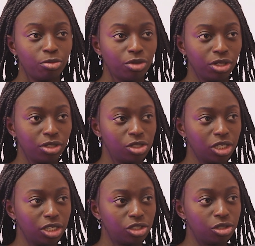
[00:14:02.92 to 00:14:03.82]
really
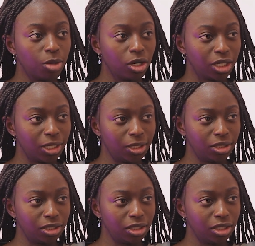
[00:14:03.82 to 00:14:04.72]
changed
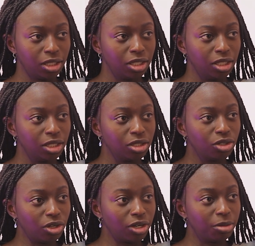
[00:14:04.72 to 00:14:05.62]
marketing. Mm, of
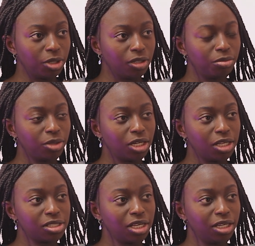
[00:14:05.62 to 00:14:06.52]
you course. Know what I mean? Yeah.
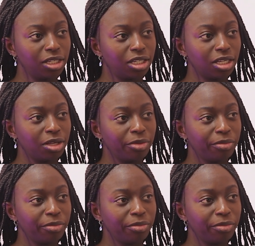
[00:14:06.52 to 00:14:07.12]
Because like